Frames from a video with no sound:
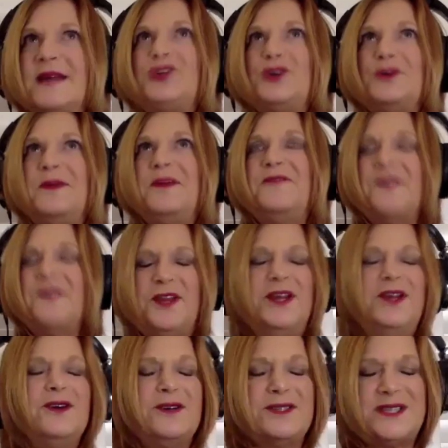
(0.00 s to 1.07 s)
took me 50
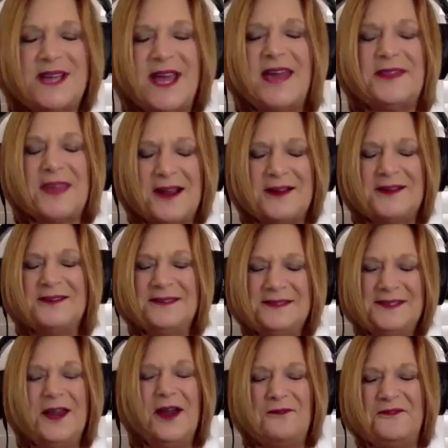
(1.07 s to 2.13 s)
years to get there.
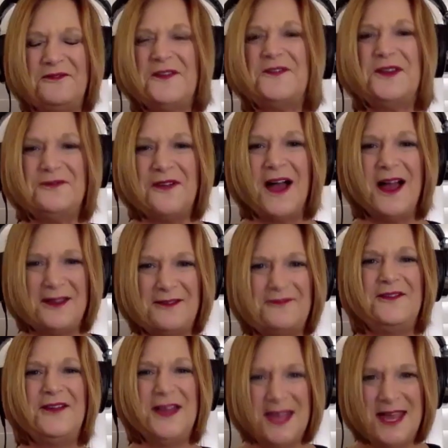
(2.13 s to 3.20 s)
I'm 55.
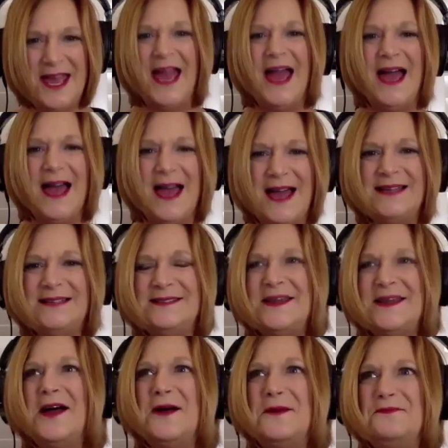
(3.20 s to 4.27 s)
And
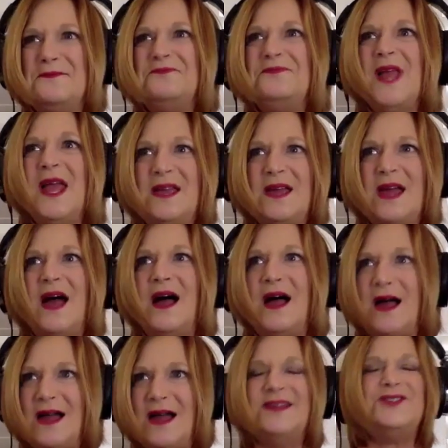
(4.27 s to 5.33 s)

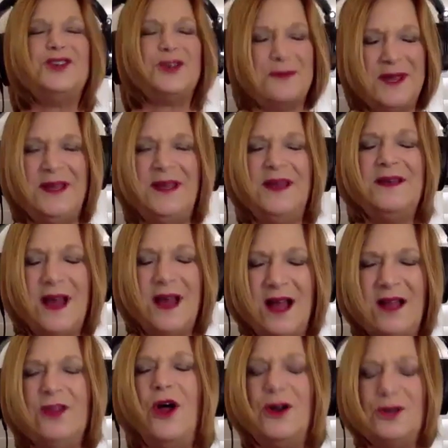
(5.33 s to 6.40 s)
it took me a
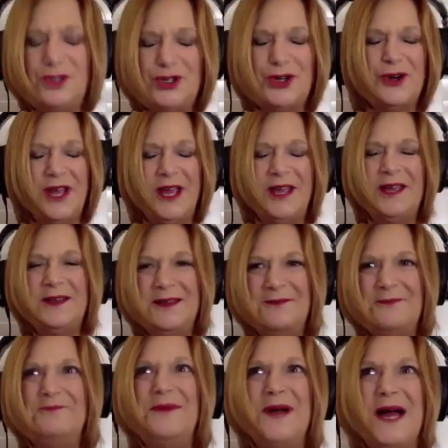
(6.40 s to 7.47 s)
long journey,
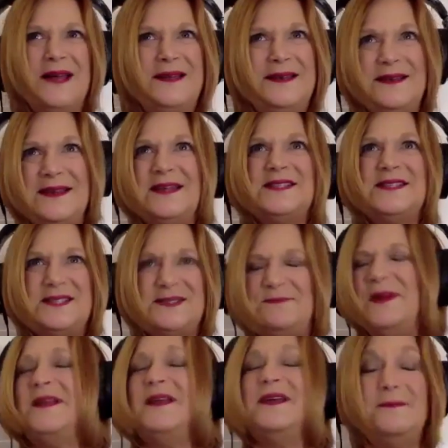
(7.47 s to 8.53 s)
but it's
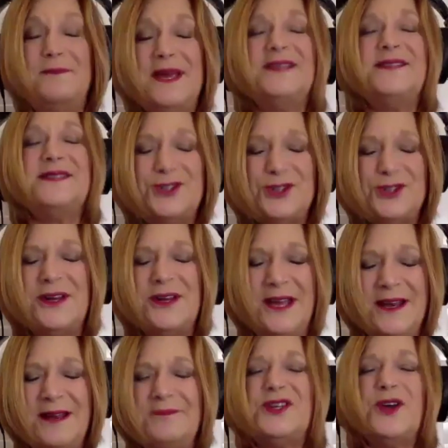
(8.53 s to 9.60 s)
been an amazing journey.
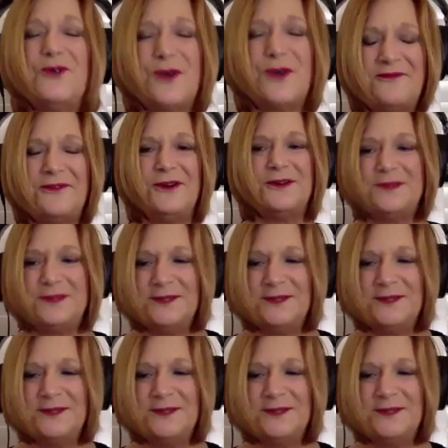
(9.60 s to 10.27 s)
And I'm so grateful.